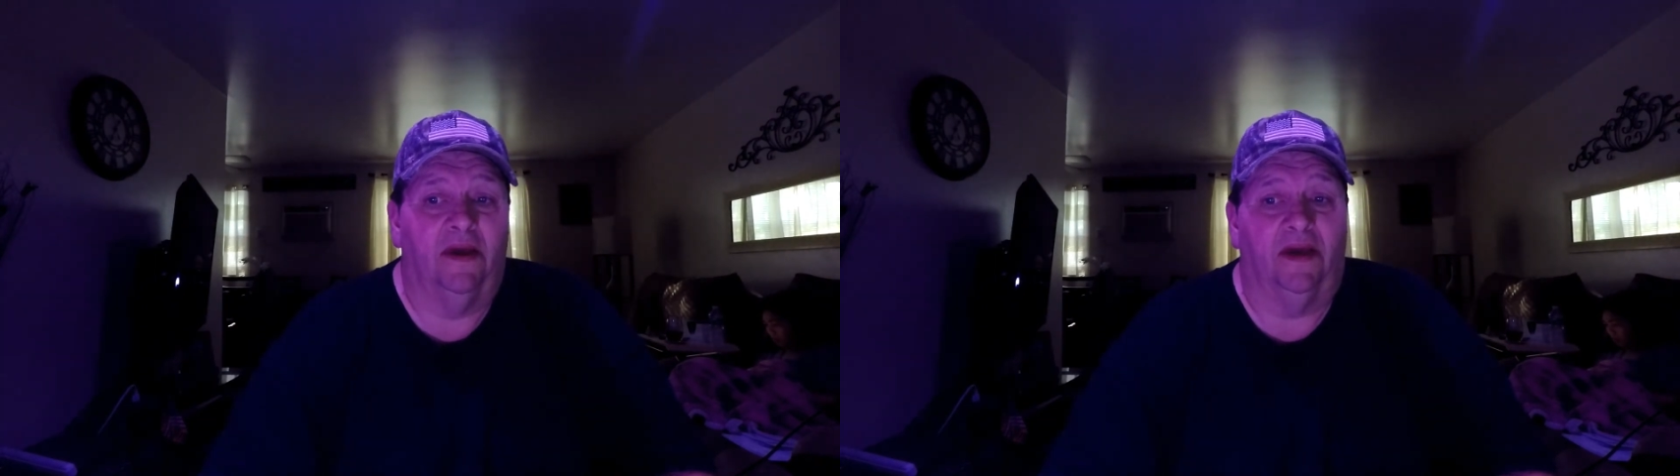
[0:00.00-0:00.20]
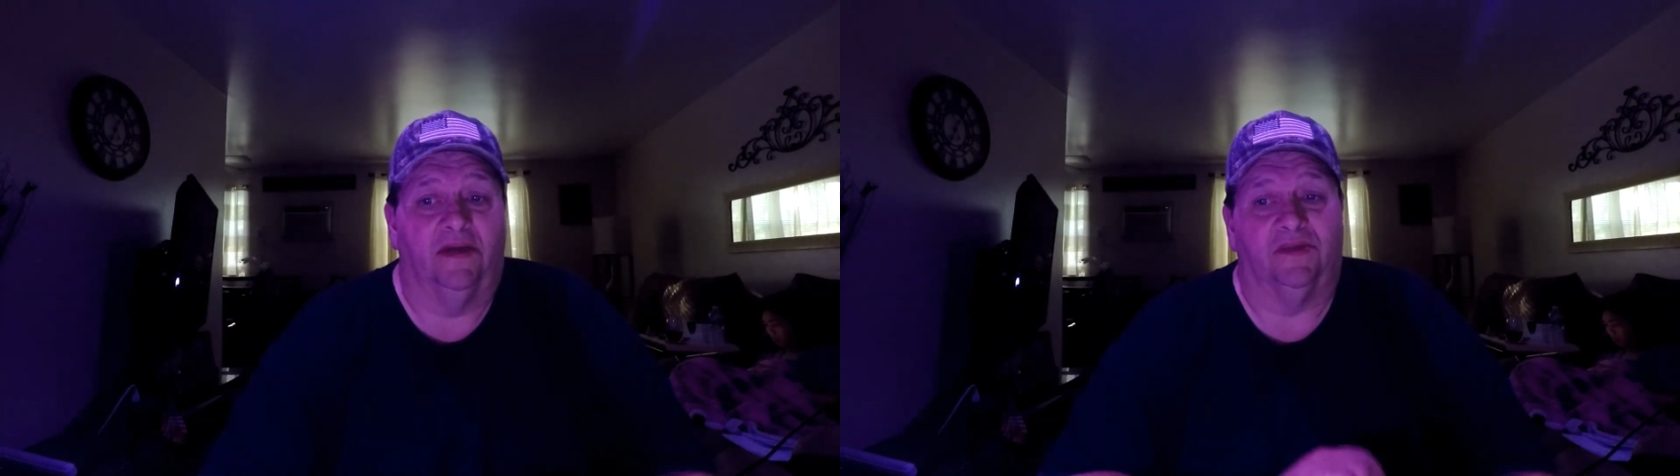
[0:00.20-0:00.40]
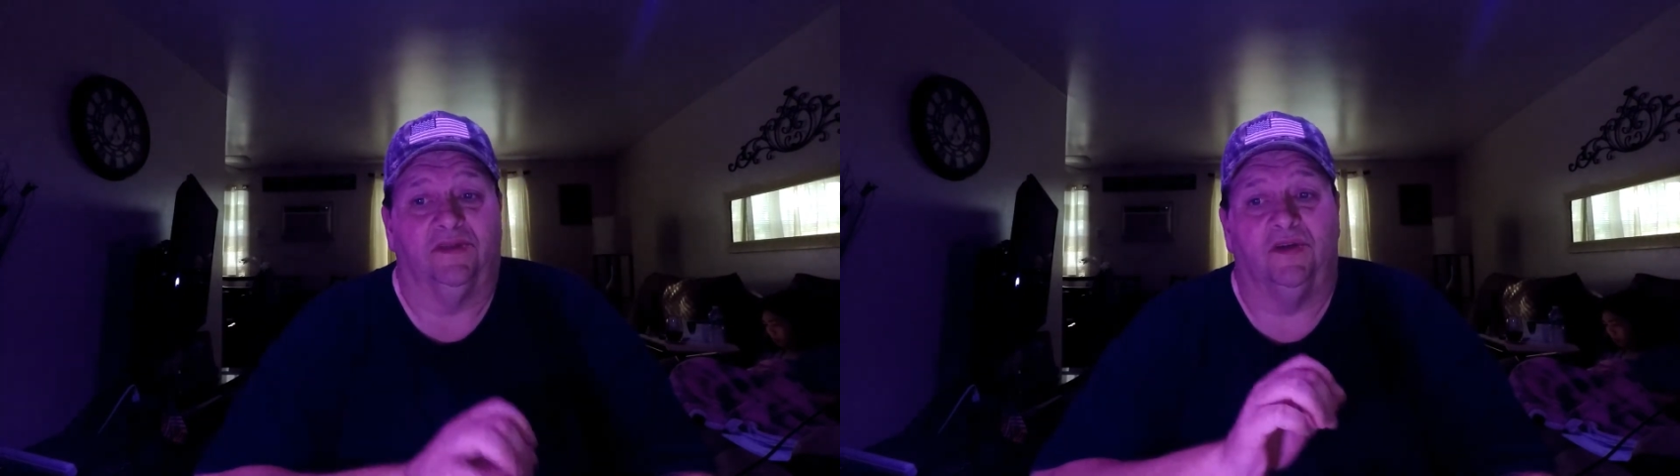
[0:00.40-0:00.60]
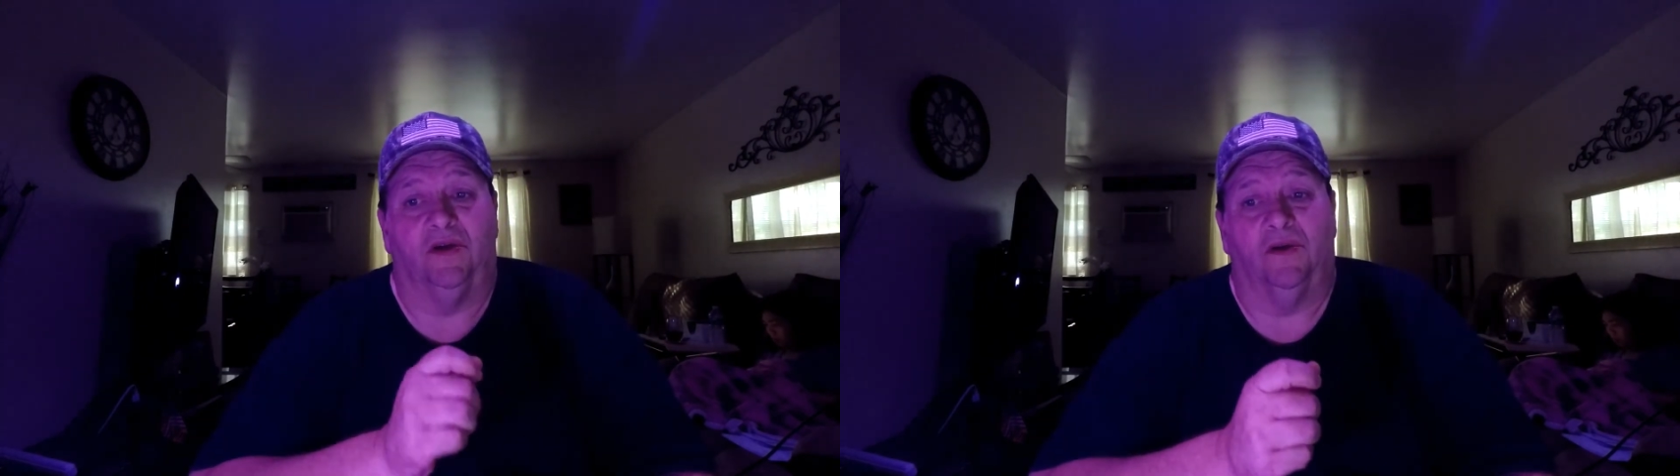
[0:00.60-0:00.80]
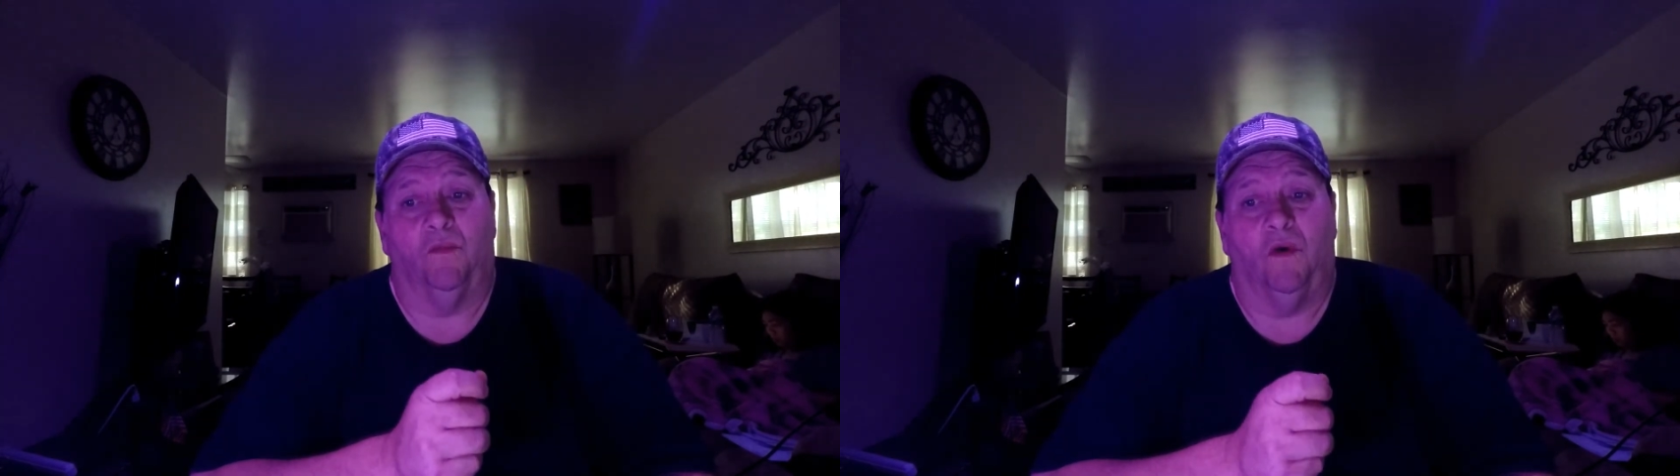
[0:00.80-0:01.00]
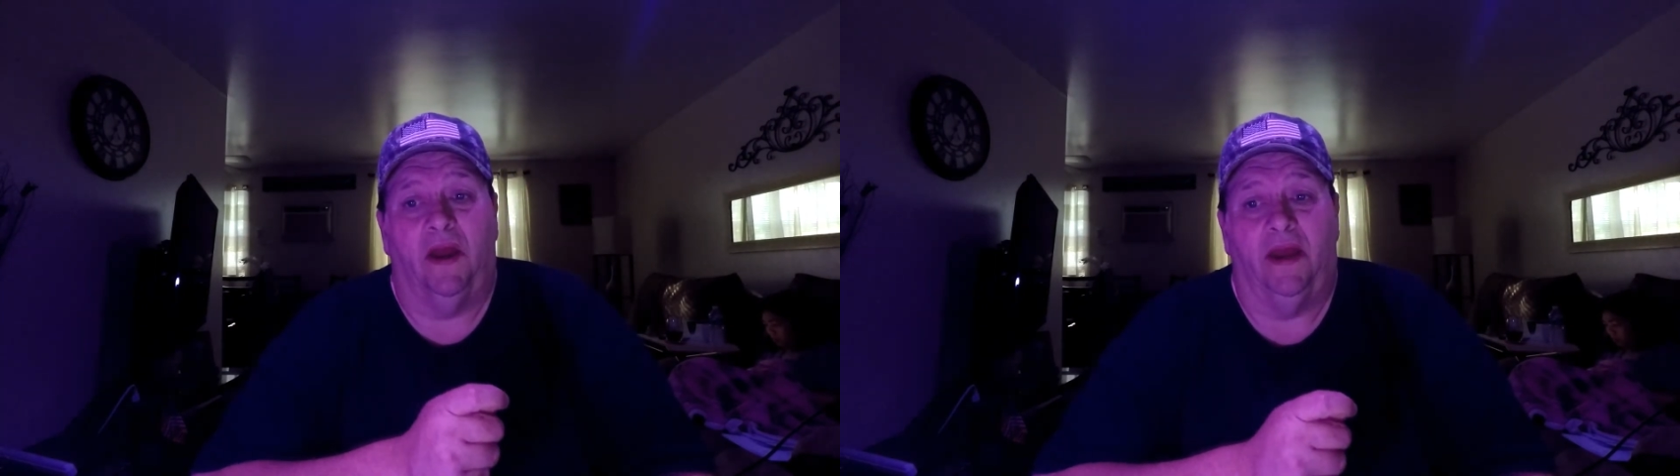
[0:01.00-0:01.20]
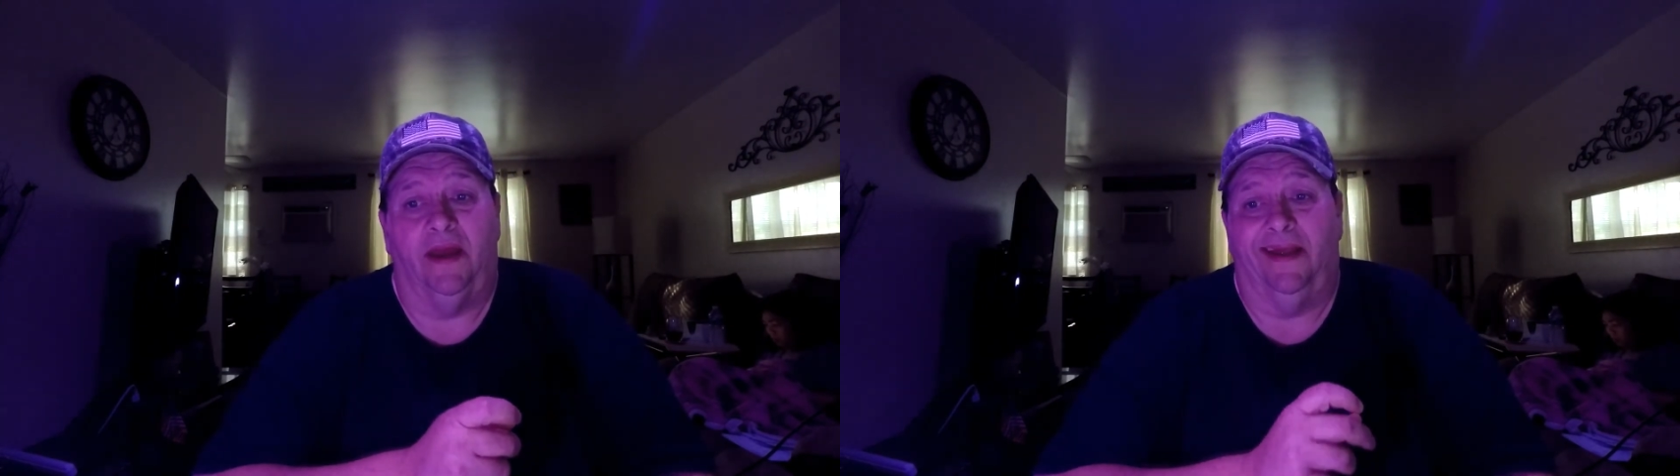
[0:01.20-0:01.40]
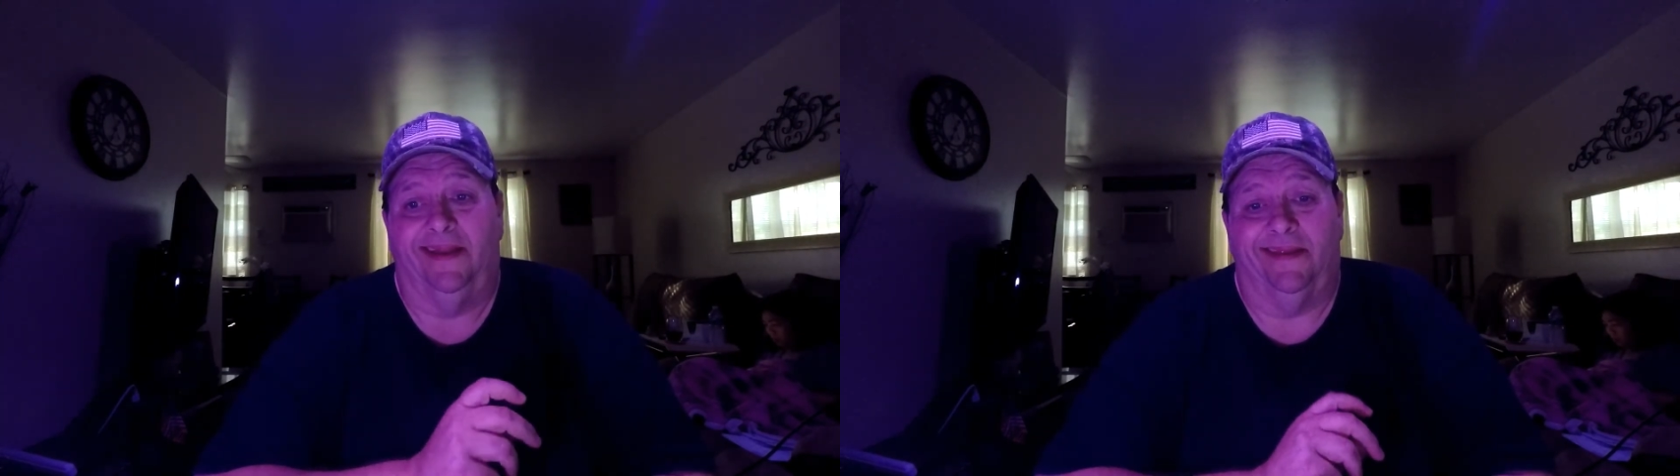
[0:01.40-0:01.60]
is a certain way
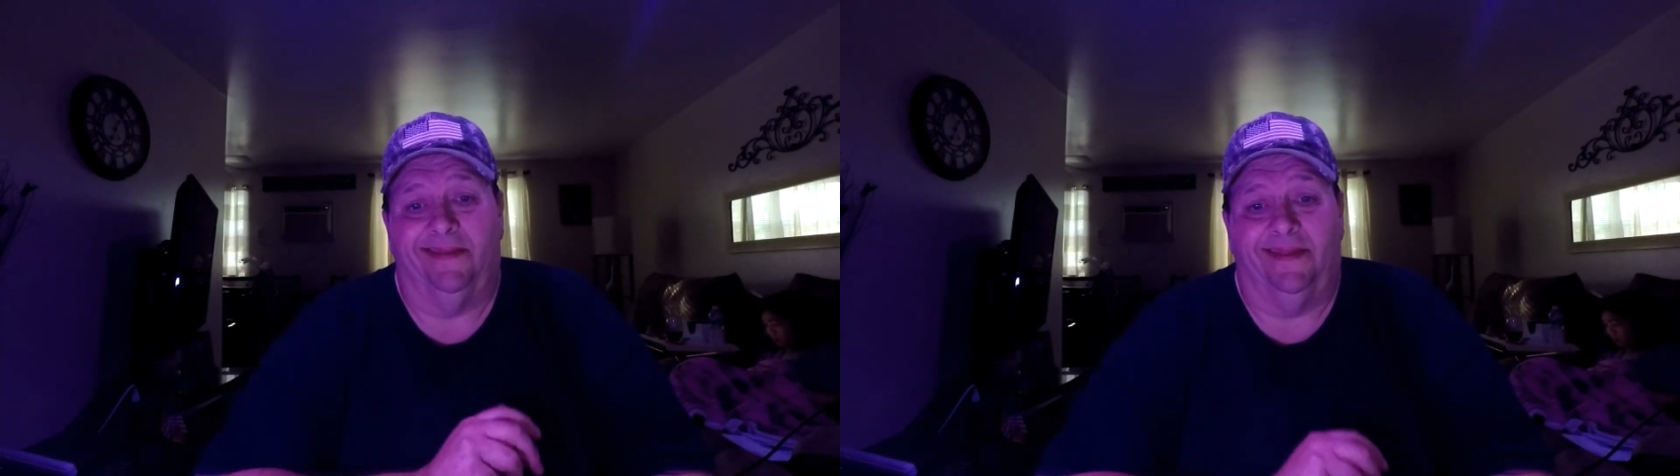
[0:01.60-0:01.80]
and